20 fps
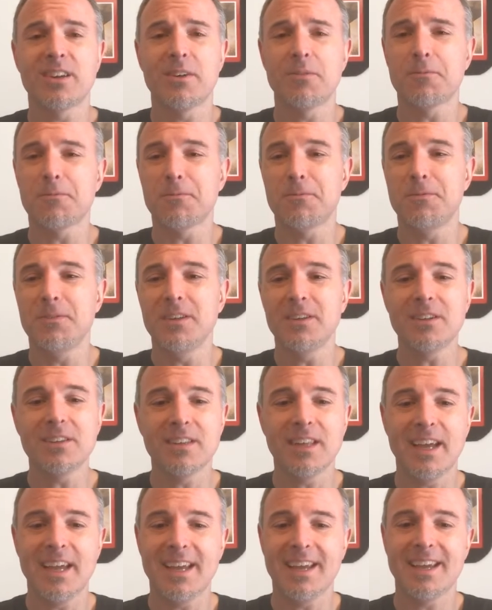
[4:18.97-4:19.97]
I don't feel
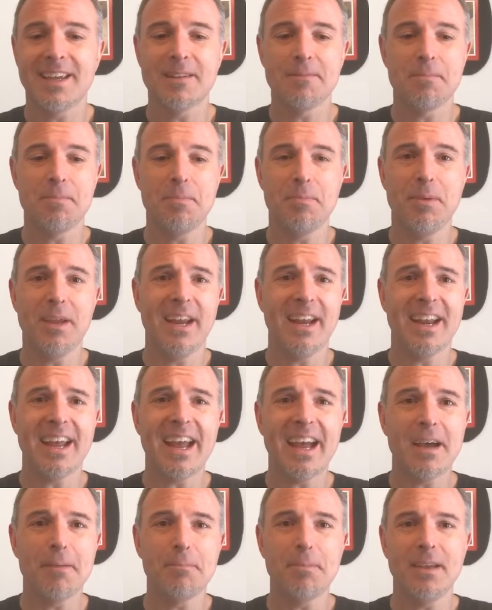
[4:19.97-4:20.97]
like being
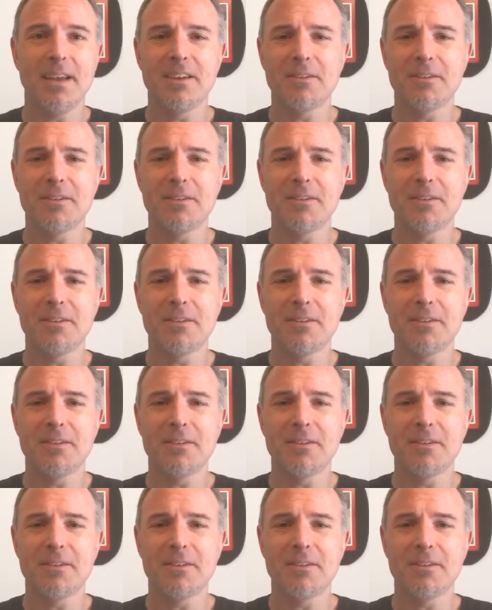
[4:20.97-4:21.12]
happy.